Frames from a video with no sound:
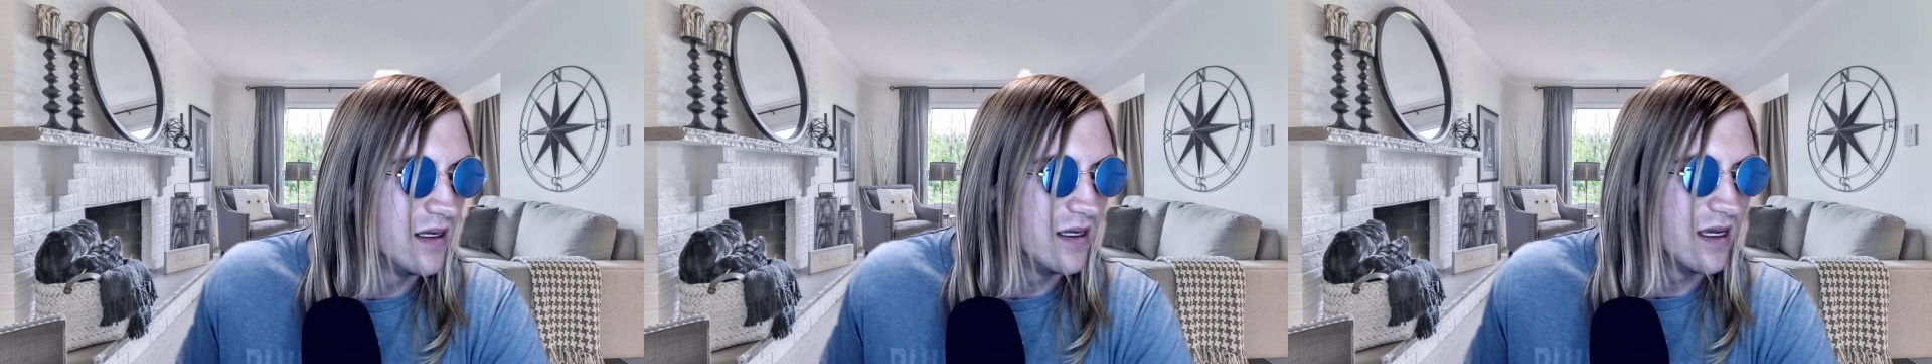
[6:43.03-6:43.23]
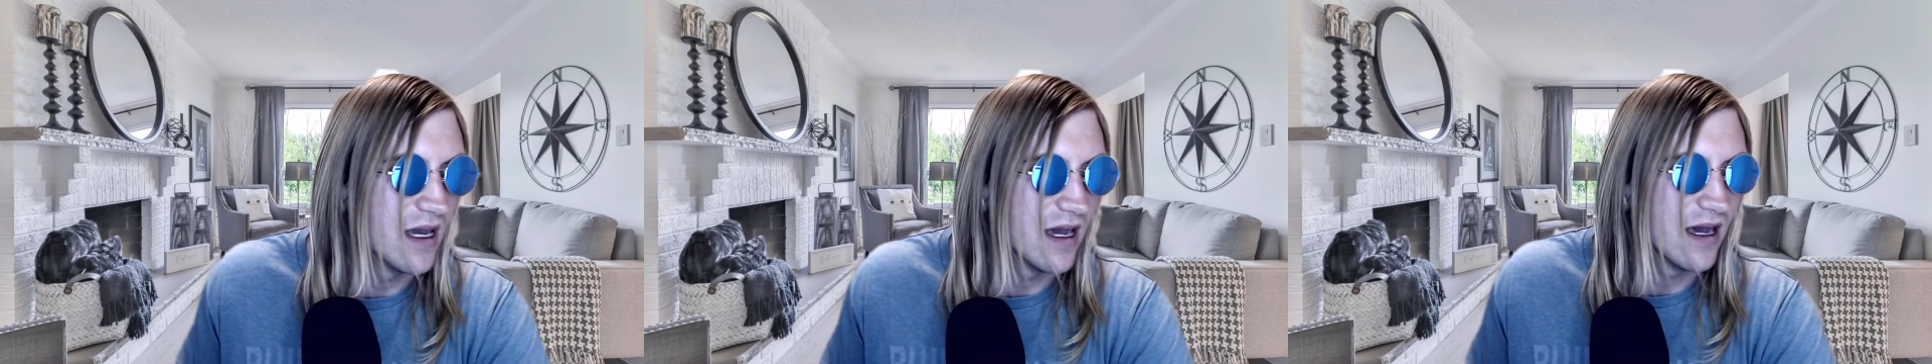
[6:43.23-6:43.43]

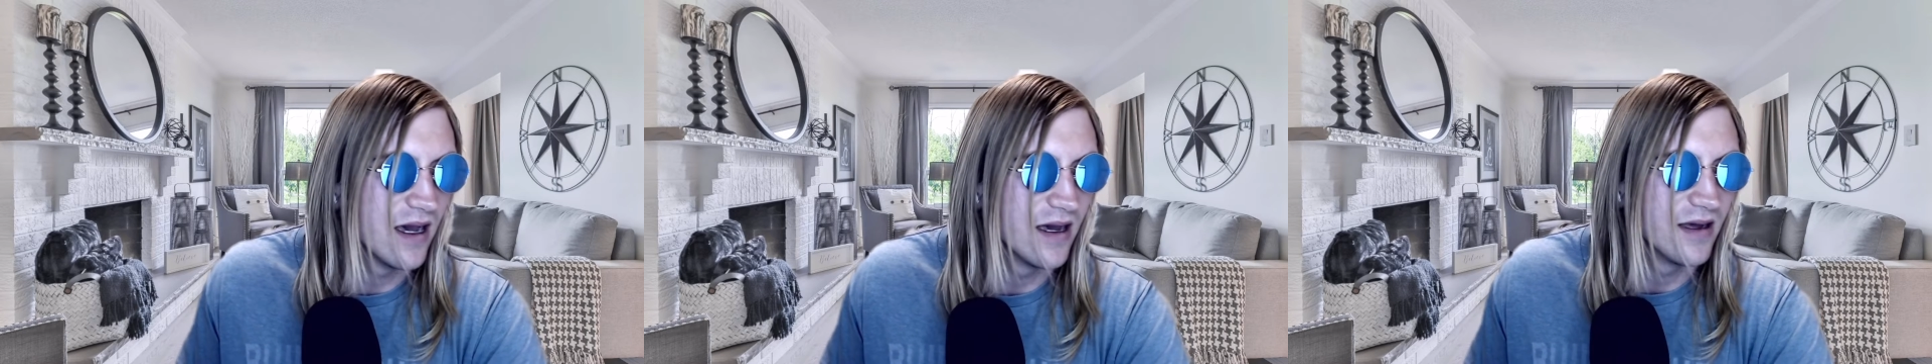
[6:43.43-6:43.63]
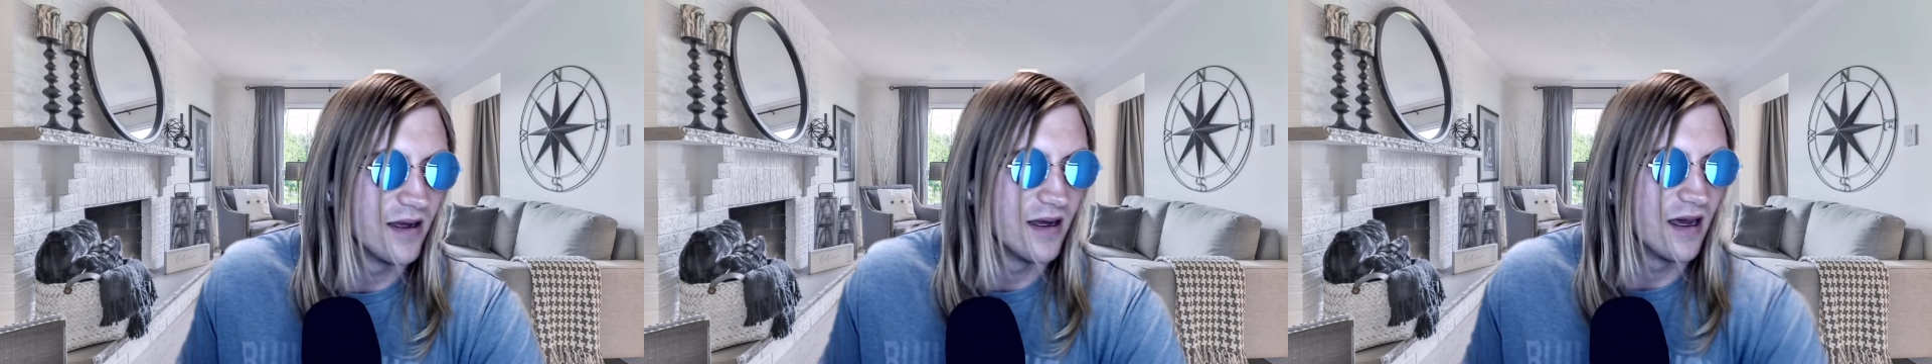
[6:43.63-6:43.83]

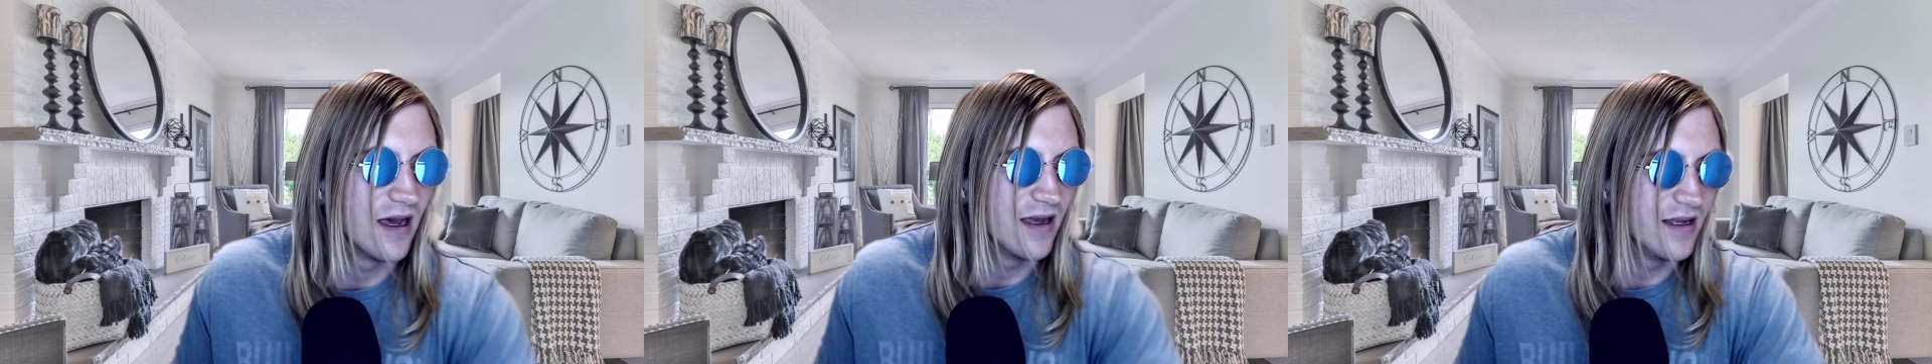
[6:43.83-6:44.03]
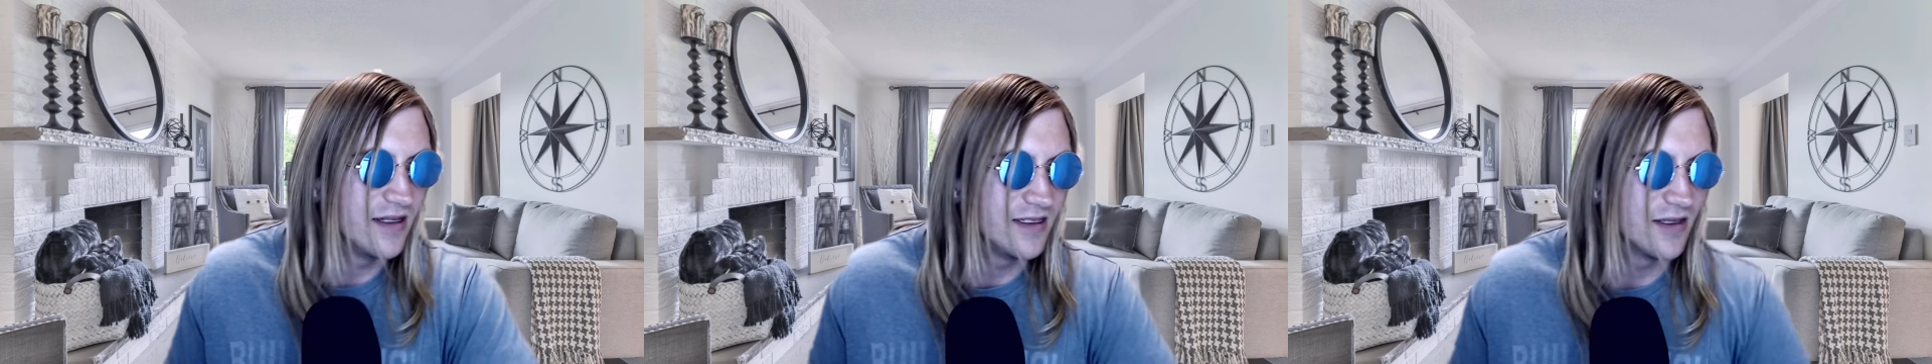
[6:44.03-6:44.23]
Yeah,
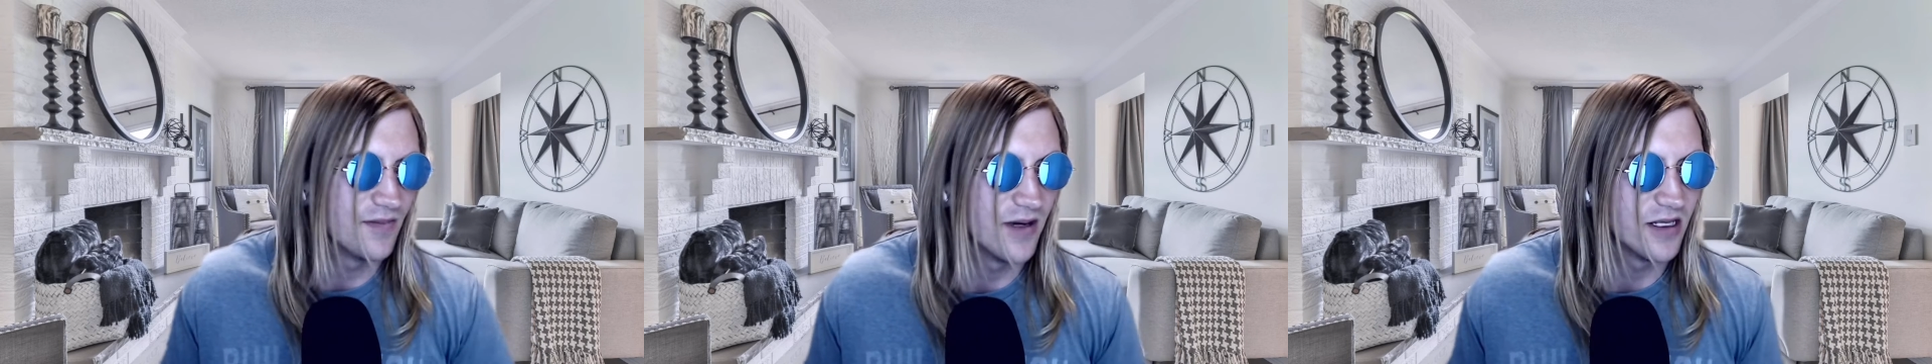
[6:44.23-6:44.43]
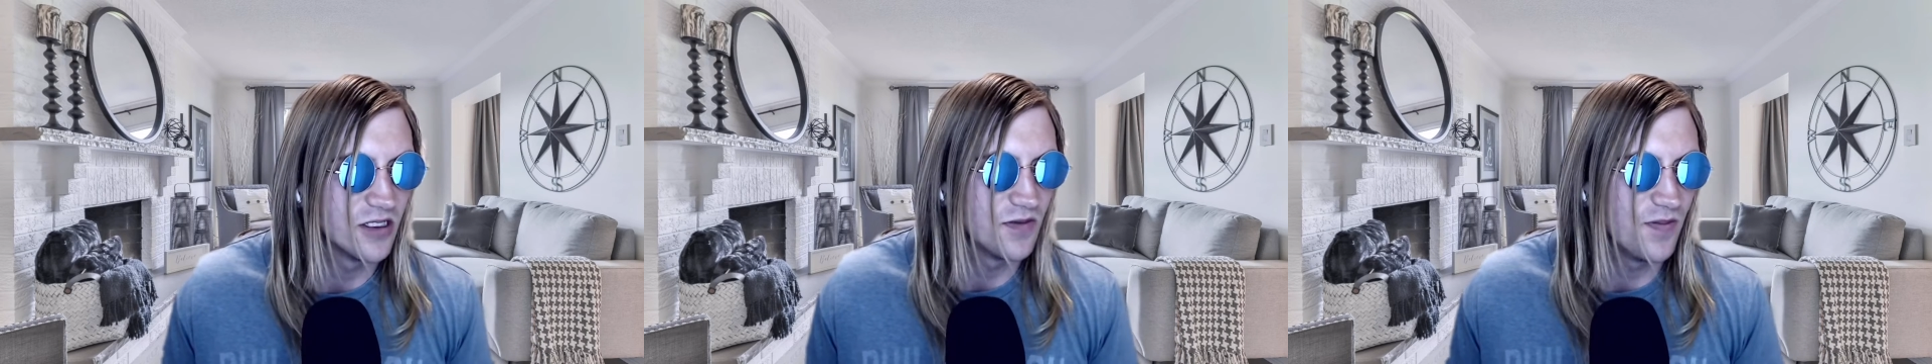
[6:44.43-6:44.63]
it's in
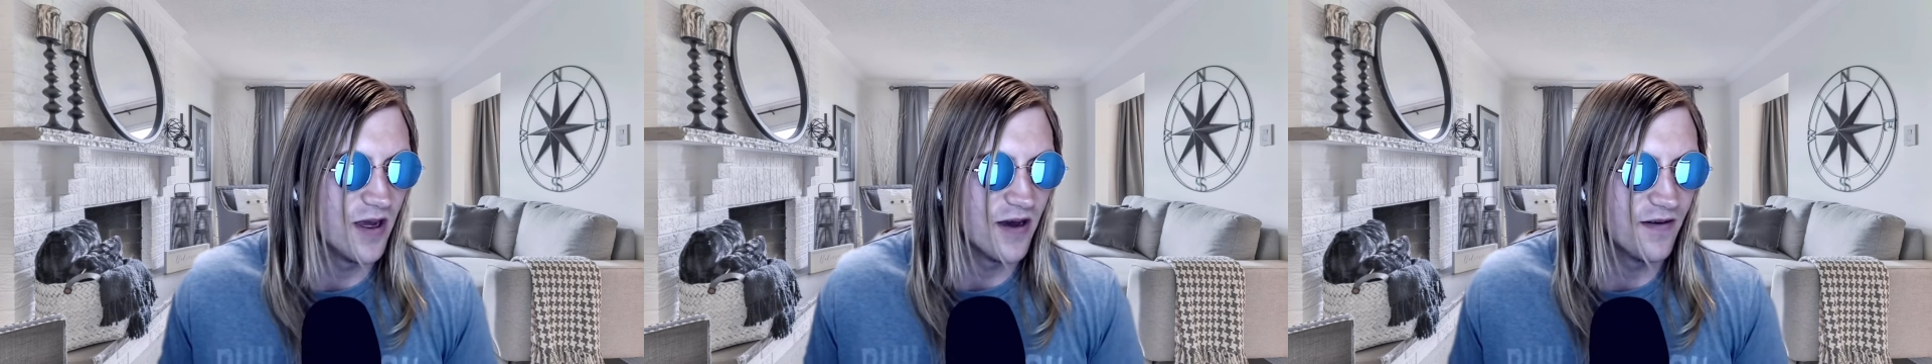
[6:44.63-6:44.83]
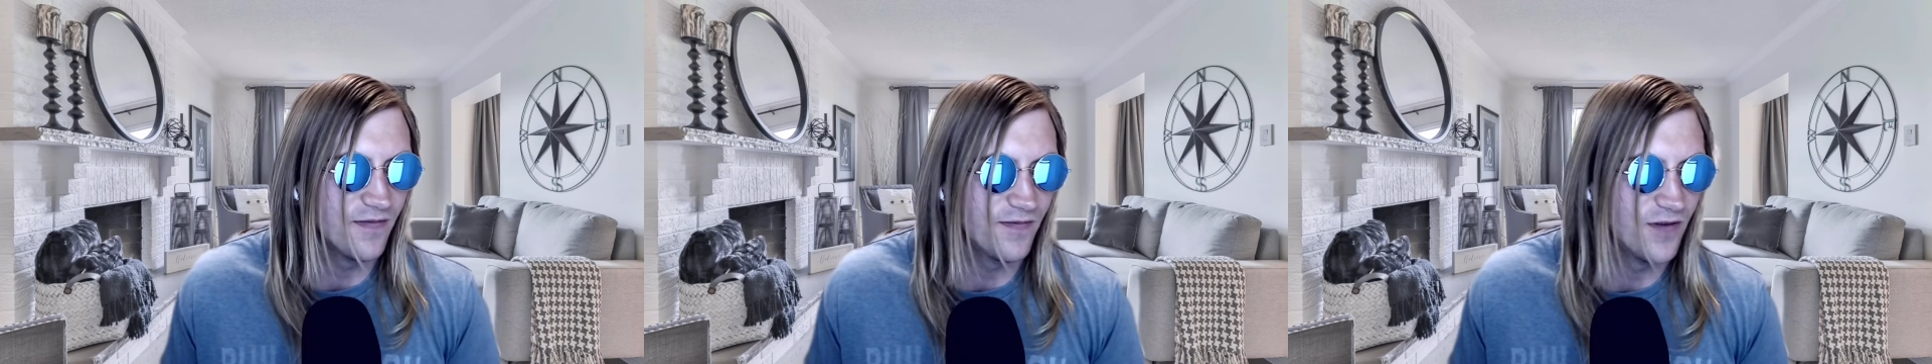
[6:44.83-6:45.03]
my
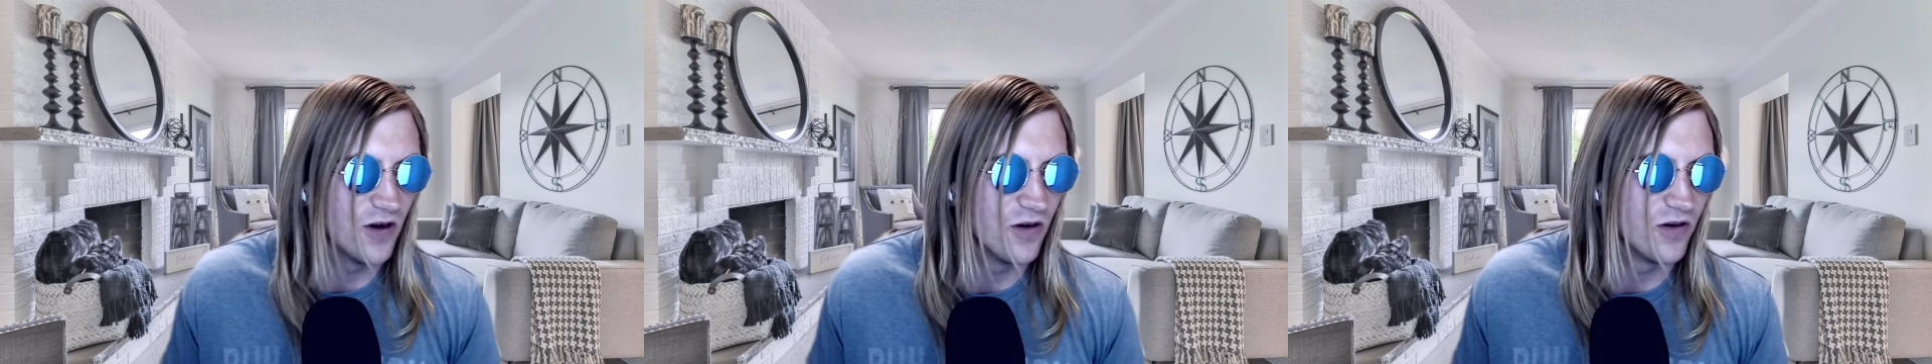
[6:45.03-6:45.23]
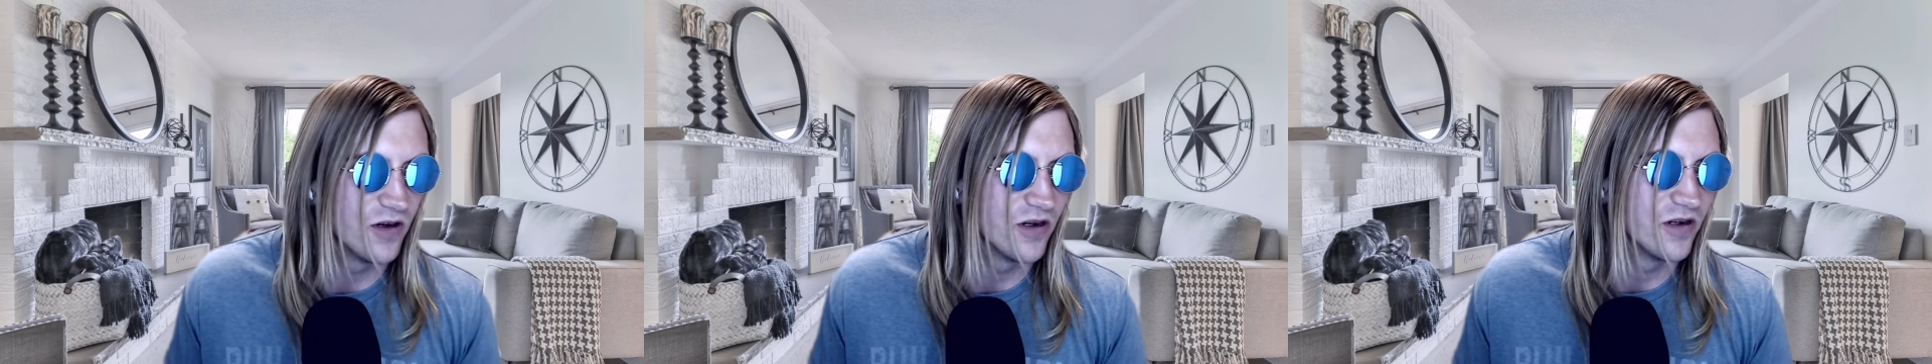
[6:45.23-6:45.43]
spam
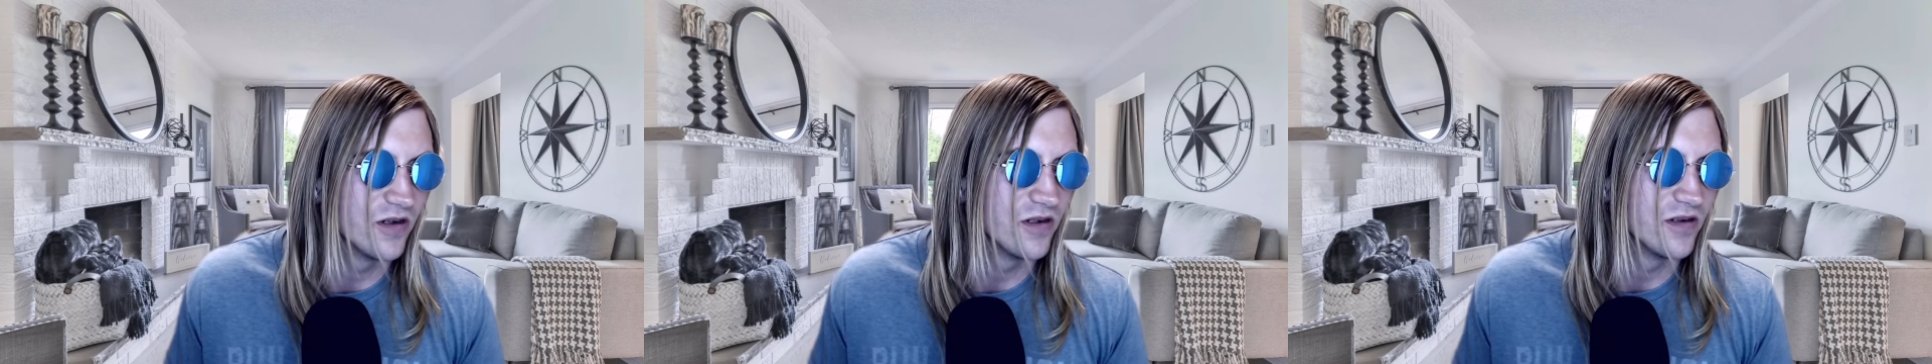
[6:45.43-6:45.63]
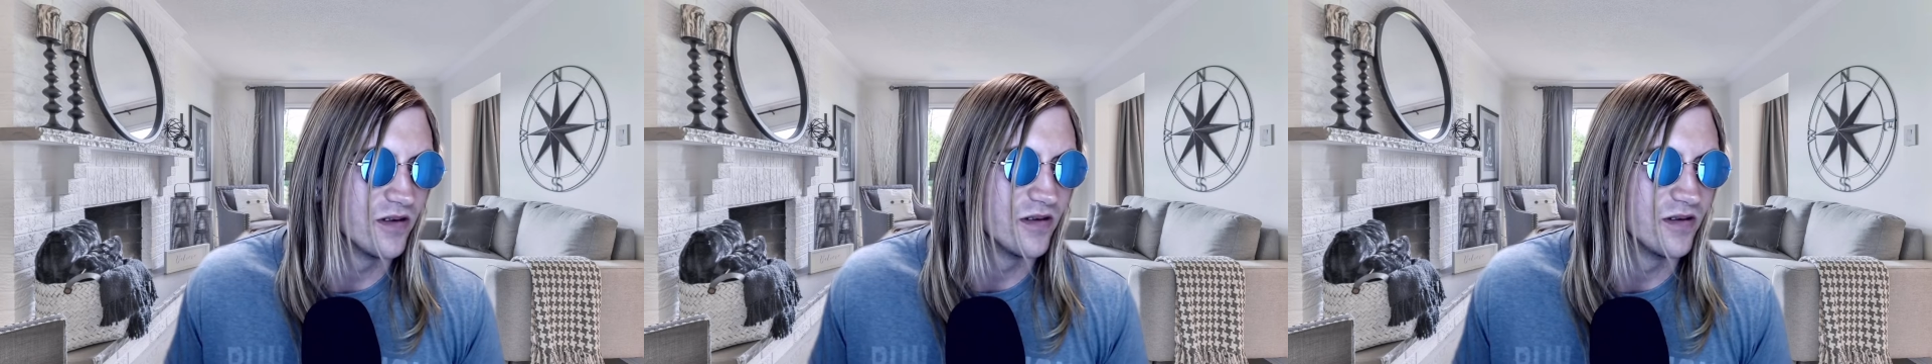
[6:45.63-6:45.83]

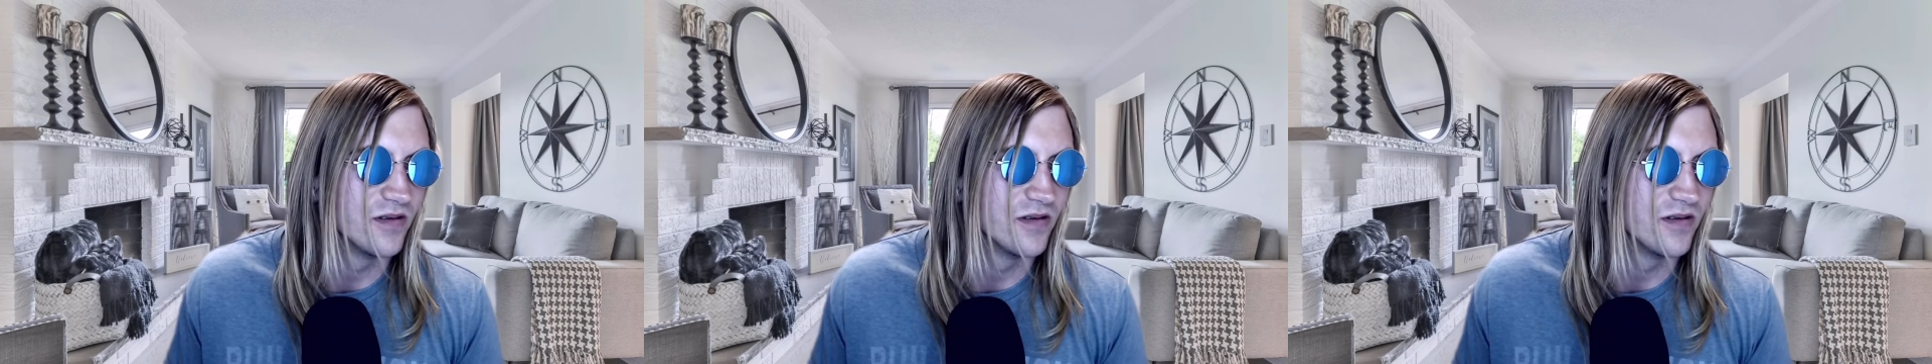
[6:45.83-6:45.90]
folder.